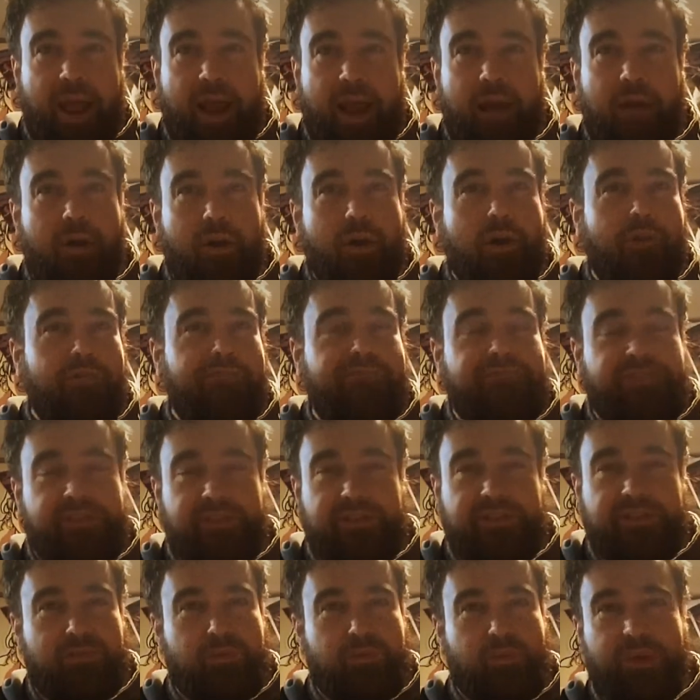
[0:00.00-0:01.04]
I don't know if
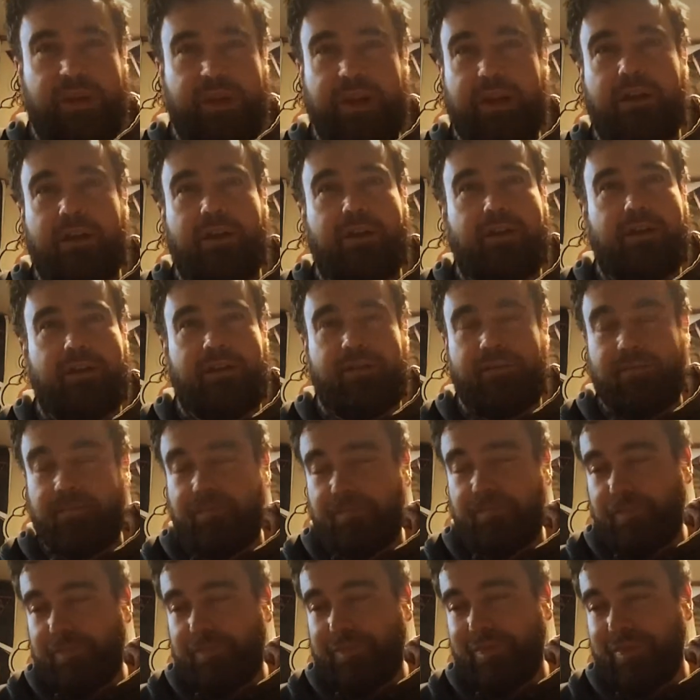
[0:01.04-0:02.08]
this is weird.
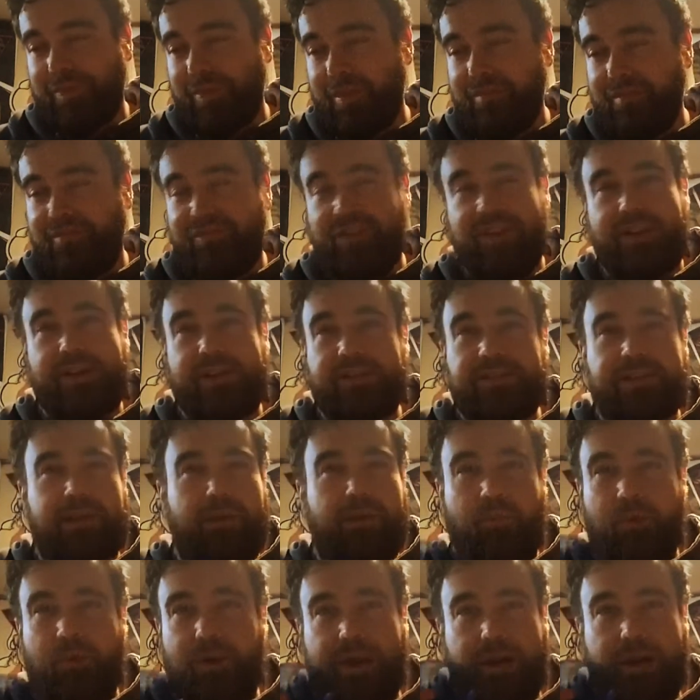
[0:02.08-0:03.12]
If it is,
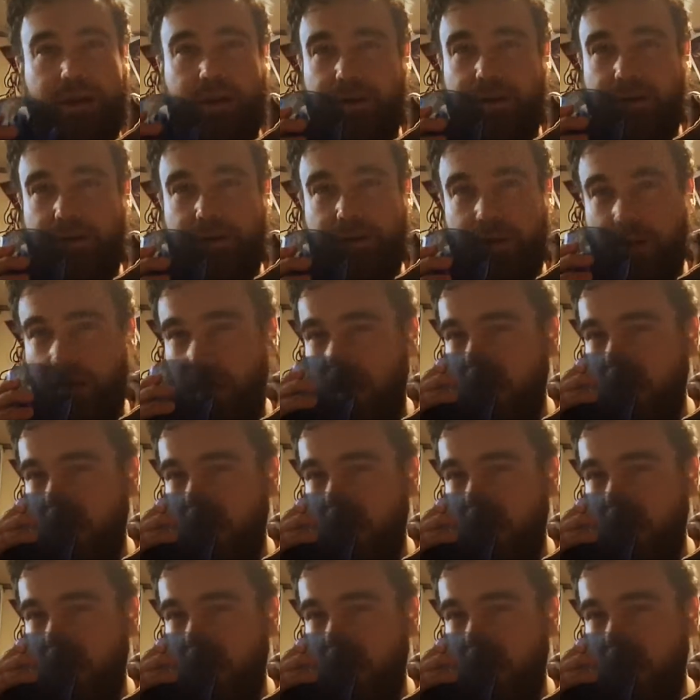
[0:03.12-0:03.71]
I'm weird.